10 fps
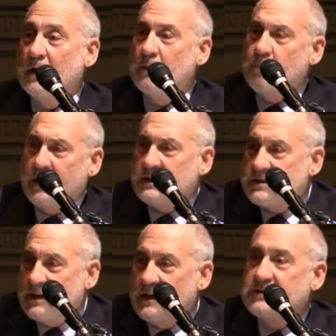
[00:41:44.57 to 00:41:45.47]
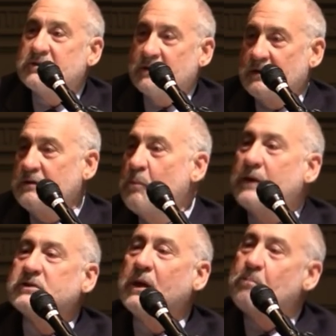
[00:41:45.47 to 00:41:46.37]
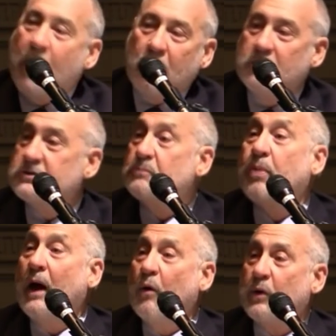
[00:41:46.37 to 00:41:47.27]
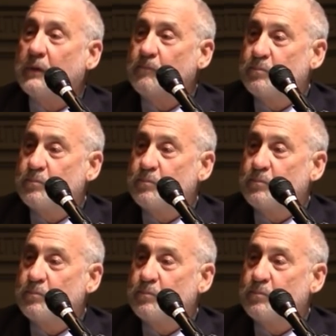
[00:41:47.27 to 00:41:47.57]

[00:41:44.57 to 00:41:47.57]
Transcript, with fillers: but it's, it's you might say a balance of power.